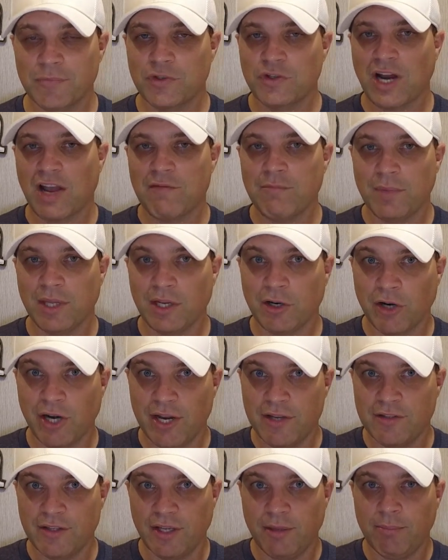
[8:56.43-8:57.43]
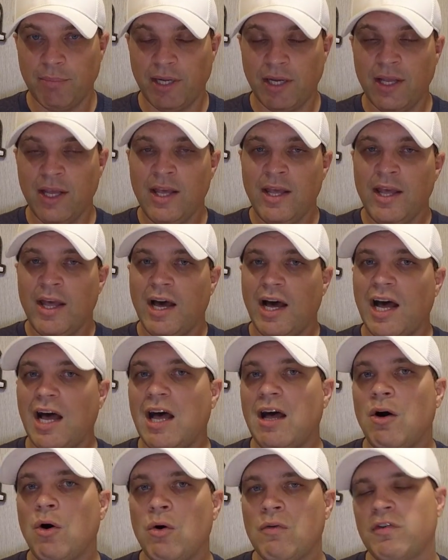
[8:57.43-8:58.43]
Driving me crazy. But
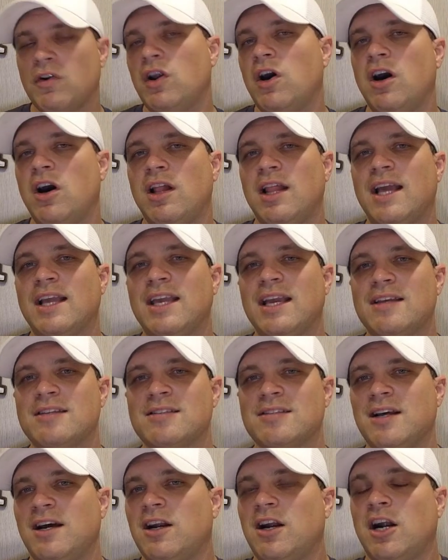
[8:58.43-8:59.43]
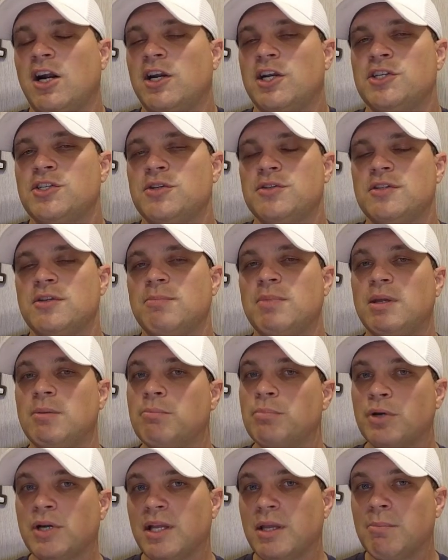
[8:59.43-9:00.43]
overall, I guess our issues have
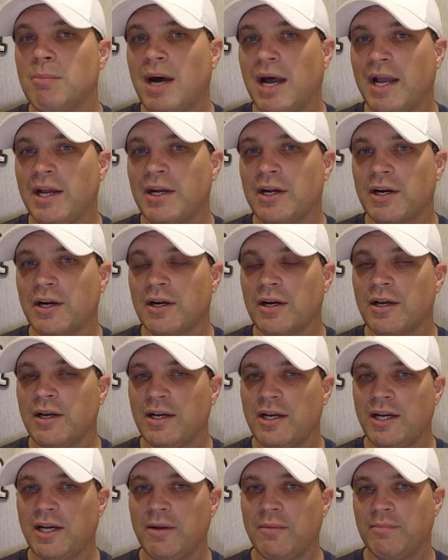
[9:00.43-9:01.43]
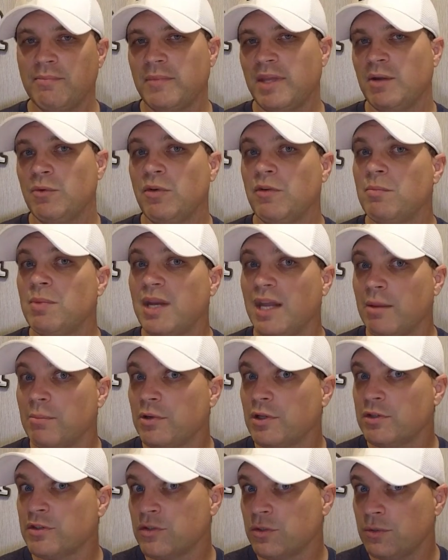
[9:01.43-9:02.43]
been pretty minor, and we've been
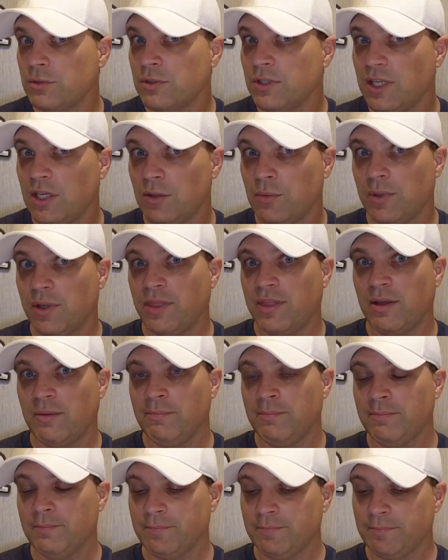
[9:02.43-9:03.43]
able to deal with them.